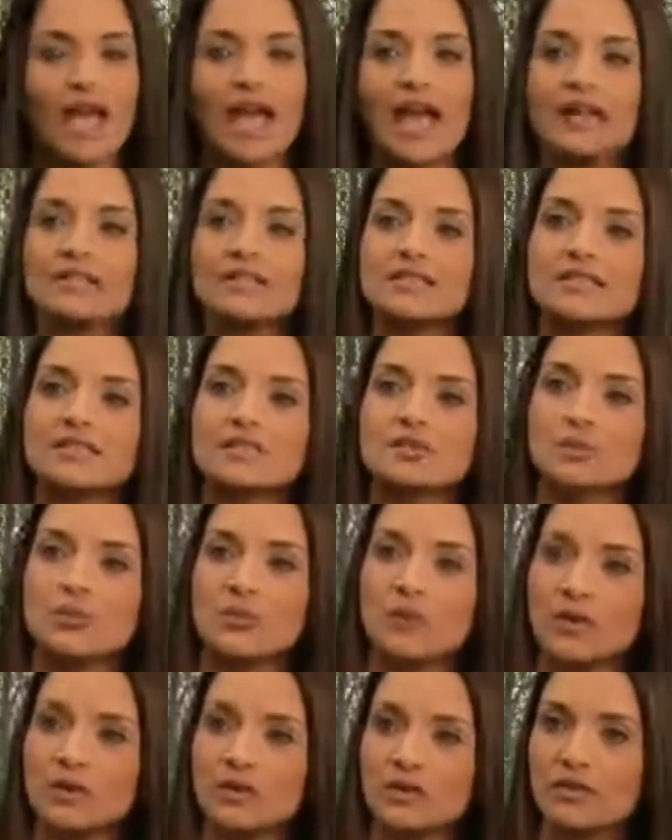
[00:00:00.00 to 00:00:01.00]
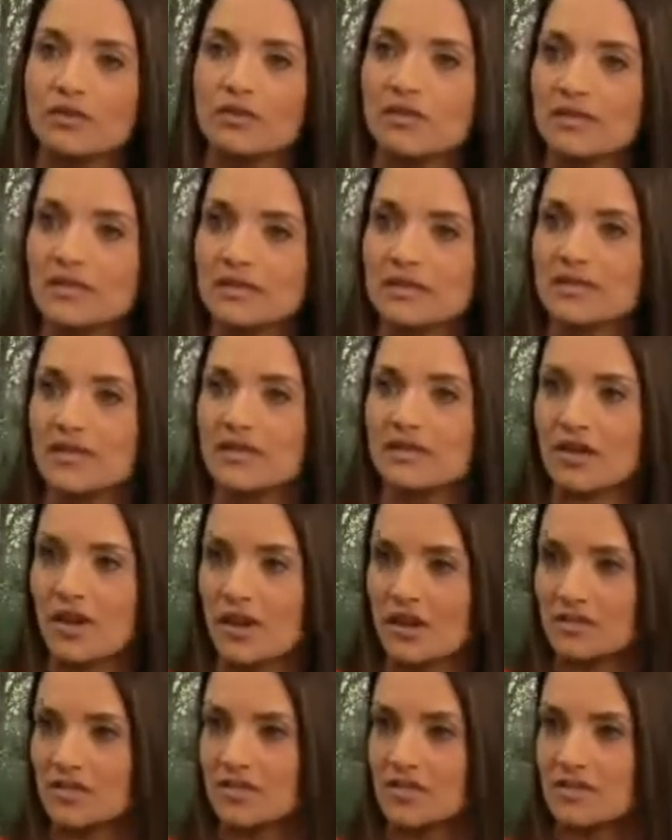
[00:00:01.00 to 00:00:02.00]
and it is with this
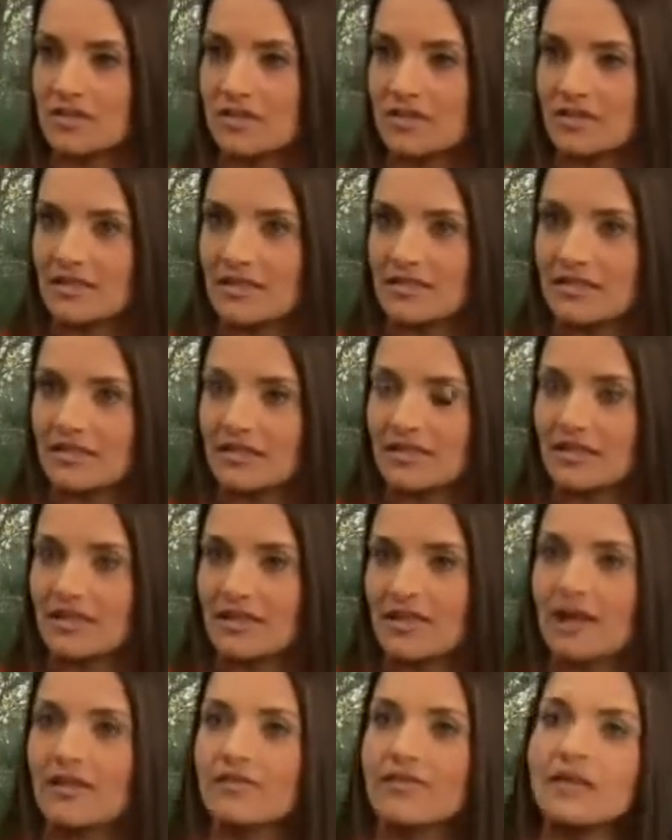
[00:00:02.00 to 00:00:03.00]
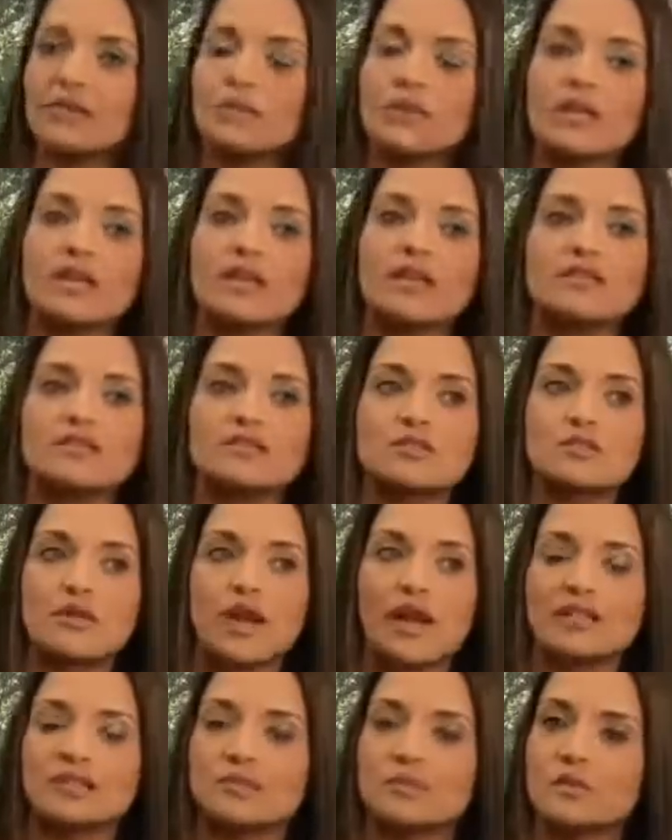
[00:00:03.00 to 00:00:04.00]
unconsciousness that we
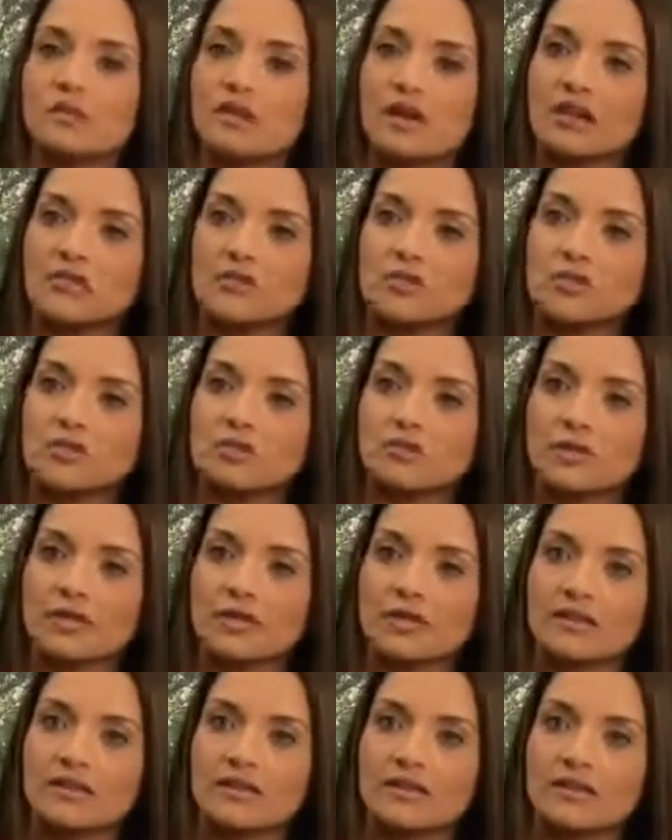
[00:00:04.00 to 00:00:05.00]
interact with our children.